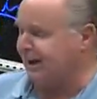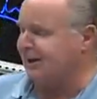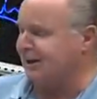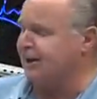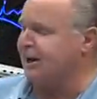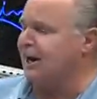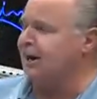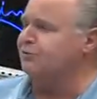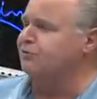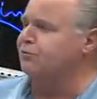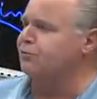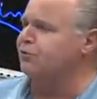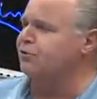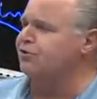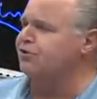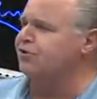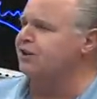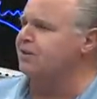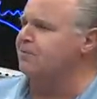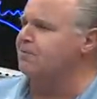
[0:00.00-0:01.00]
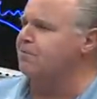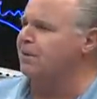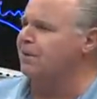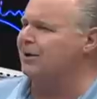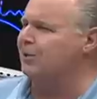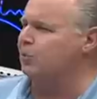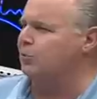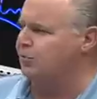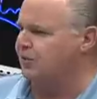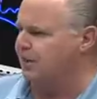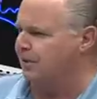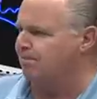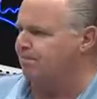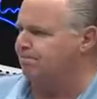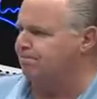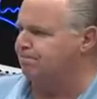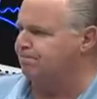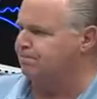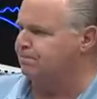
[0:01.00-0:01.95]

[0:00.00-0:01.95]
an interesting pregunta.